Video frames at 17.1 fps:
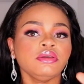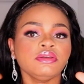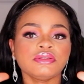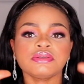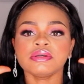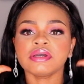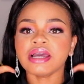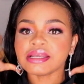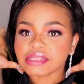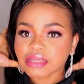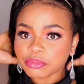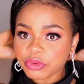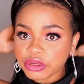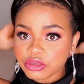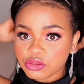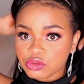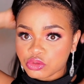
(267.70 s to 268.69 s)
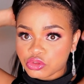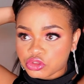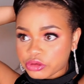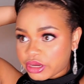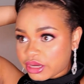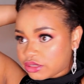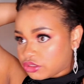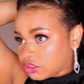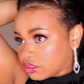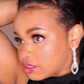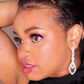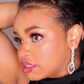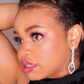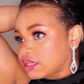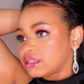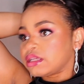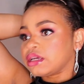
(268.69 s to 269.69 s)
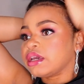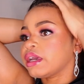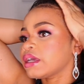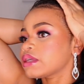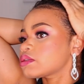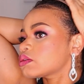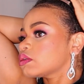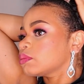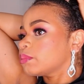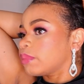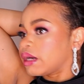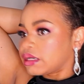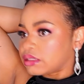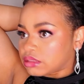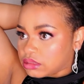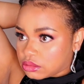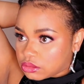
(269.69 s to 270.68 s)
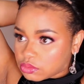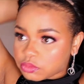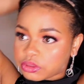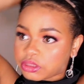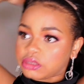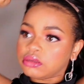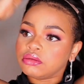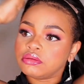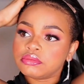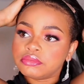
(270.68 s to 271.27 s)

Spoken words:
So guys, I'm going to try and just take the hair to the back this way.